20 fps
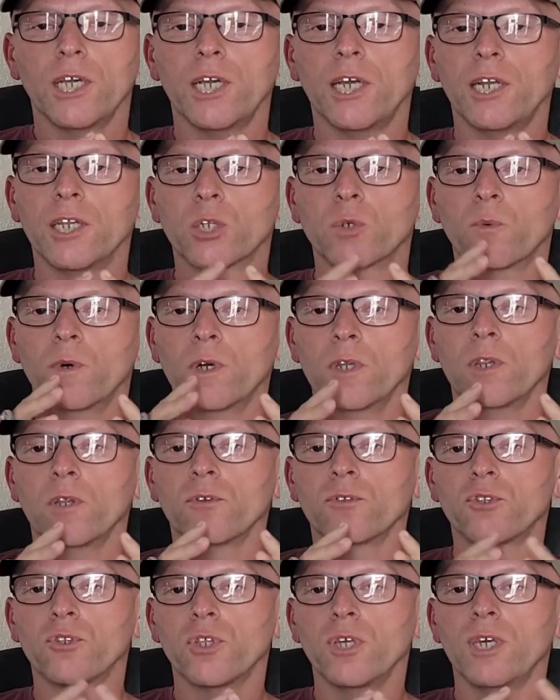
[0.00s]
And it's one of
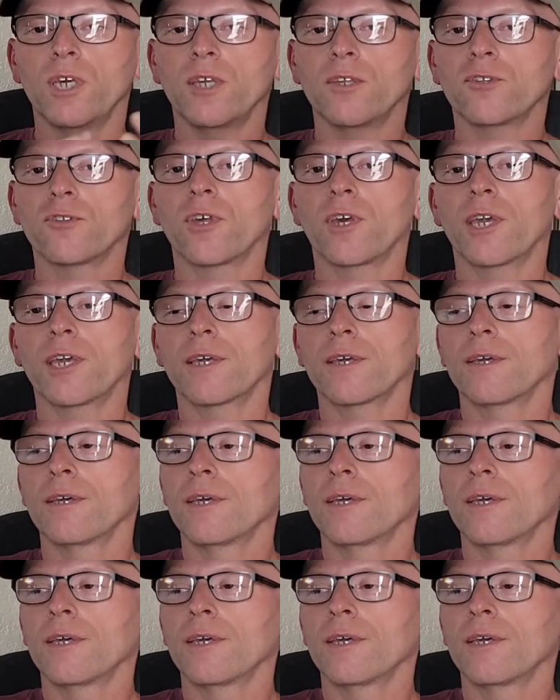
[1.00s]
those things like